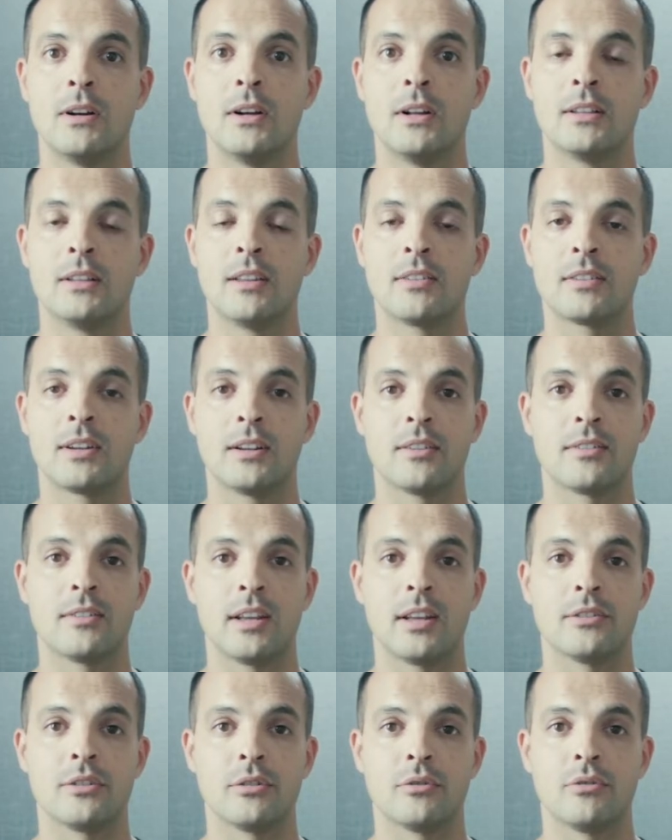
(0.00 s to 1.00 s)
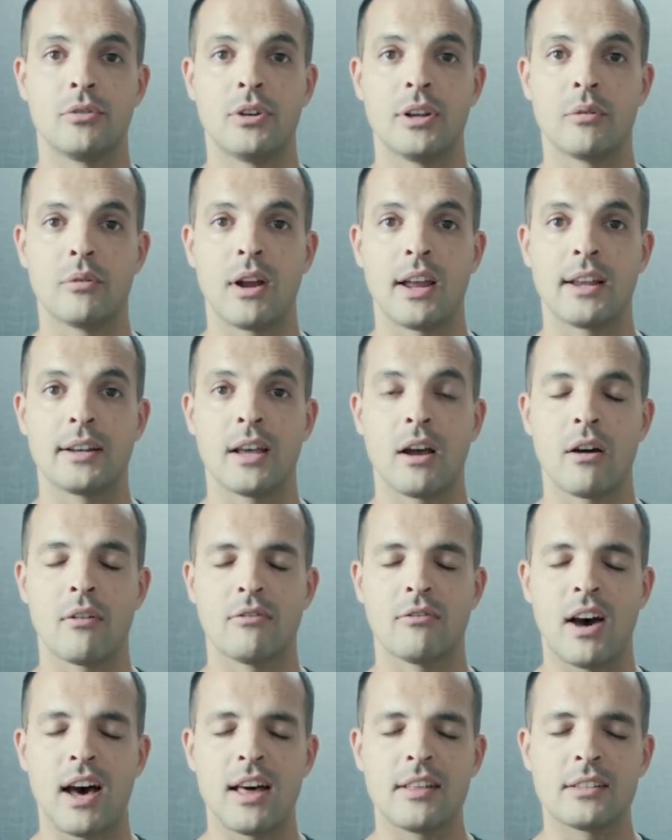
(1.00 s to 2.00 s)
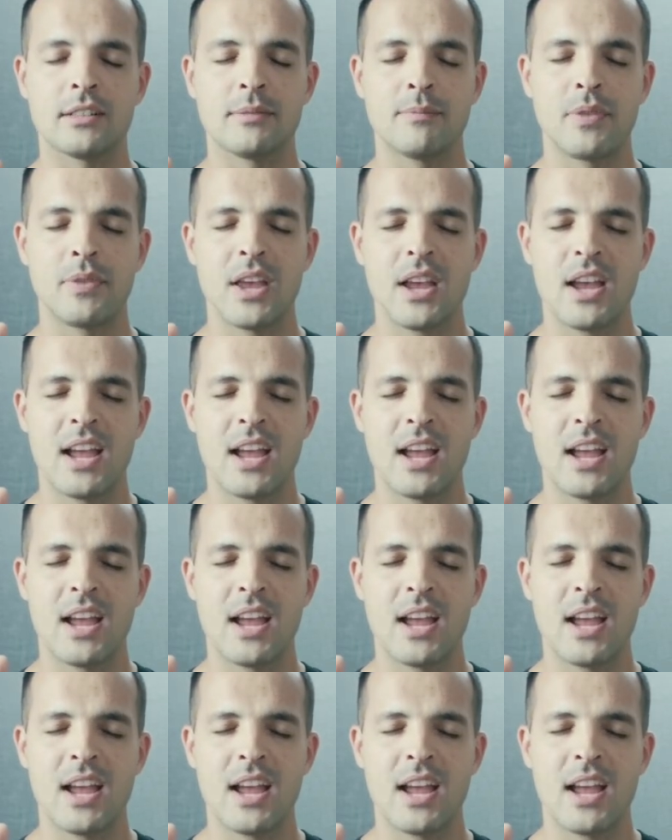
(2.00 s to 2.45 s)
that's going to set you free right now. Father,